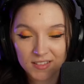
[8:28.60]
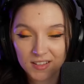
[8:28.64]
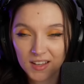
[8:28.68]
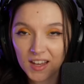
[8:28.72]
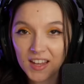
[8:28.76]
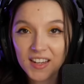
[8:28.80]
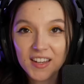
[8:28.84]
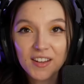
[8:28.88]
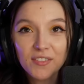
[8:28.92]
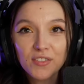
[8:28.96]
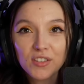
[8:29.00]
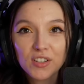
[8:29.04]

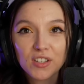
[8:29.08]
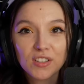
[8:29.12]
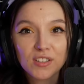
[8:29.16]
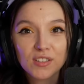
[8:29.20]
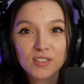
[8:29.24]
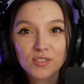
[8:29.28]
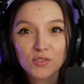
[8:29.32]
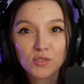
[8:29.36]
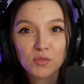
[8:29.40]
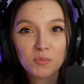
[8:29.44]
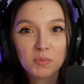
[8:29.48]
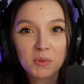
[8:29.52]
I never
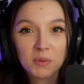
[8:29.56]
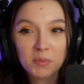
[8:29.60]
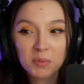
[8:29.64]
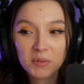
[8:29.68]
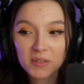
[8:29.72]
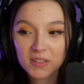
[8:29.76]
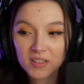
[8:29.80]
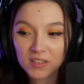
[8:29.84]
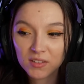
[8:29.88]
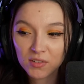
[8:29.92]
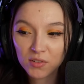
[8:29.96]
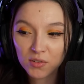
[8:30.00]
understood people
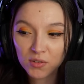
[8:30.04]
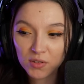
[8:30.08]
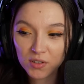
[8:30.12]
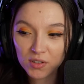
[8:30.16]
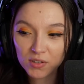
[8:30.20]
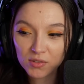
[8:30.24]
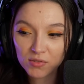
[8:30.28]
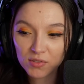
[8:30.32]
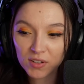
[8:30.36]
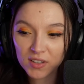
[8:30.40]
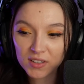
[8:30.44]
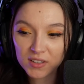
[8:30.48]
that go
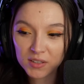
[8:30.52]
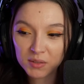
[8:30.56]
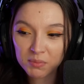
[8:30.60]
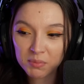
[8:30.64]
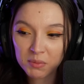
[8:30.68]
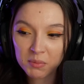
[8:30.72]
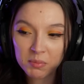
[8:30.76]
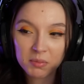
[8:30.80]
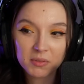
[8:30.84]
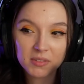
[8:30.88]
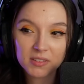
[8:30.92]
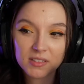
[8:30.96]
into other
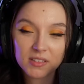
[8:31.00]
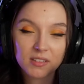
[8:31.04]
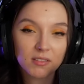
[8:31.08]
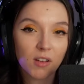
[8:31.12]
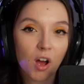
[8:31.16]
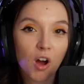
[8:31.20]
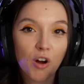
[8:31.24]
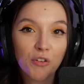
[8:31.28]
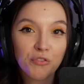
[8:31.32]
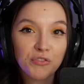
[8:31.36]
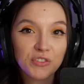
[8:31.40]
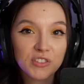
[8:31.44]
people's
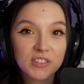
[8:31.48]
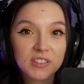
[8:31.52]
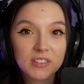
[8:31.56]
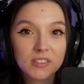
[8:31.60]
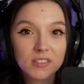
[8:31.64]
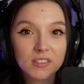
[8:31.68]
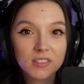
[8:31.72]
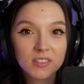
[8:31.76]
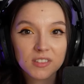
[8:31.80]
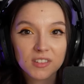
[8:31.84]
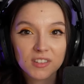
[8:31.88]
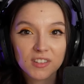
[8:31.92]

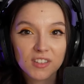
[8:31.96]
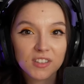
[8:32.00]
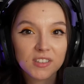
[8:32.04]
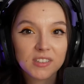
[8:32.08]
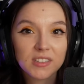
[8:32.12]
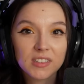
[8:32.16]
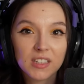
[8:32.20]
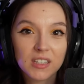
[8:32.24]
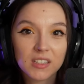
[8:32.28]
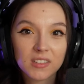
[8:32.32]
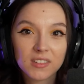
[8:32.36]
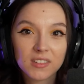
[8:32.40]
offices and they start